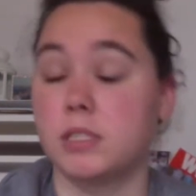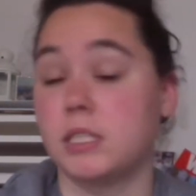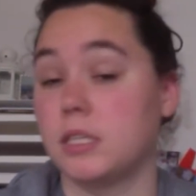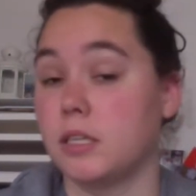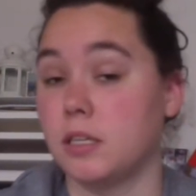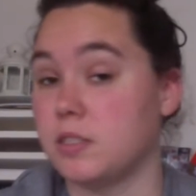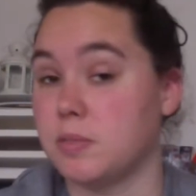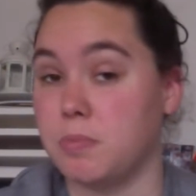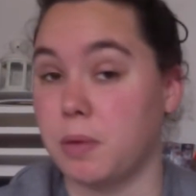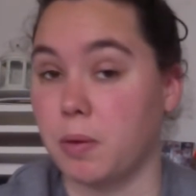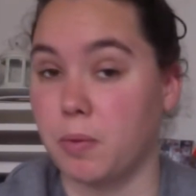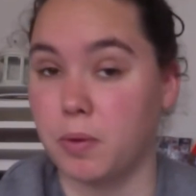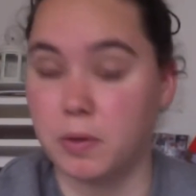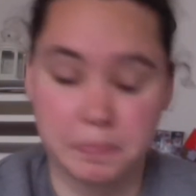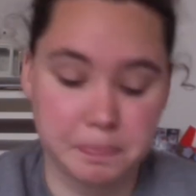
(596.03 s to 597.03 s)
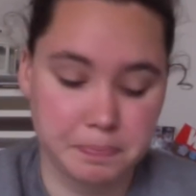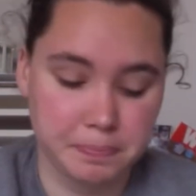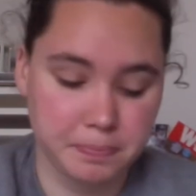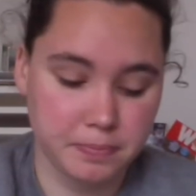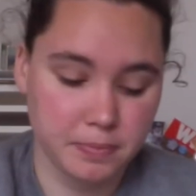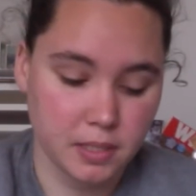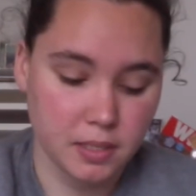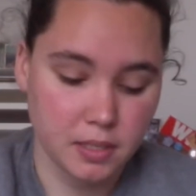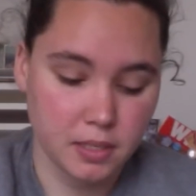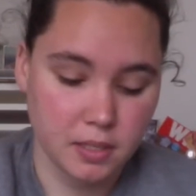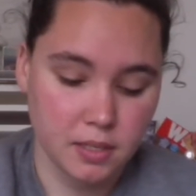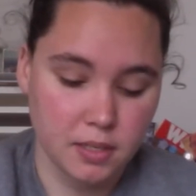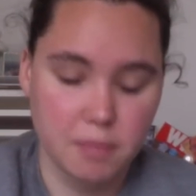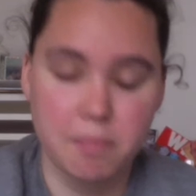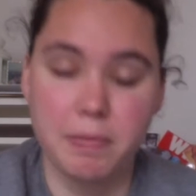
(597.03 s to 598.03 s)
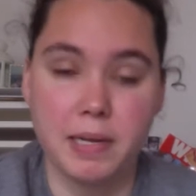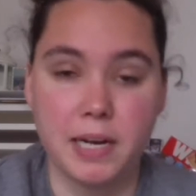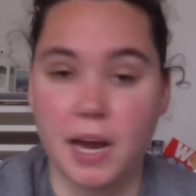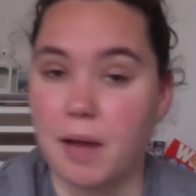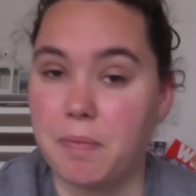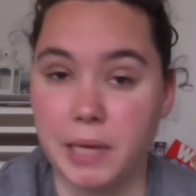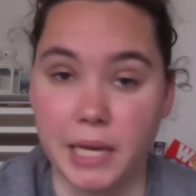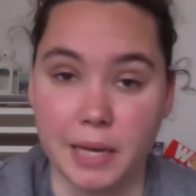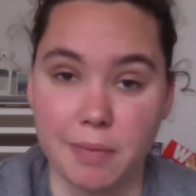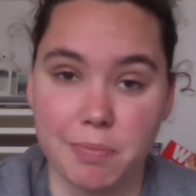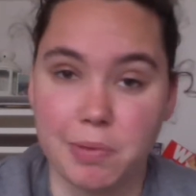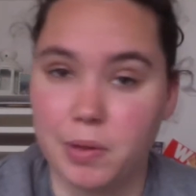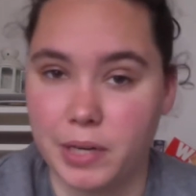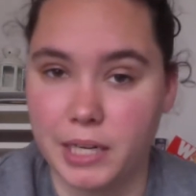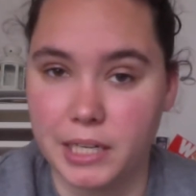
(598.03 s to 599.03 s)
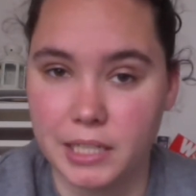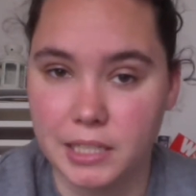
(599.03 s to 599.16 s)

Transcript: That's a big word. Me not being employed.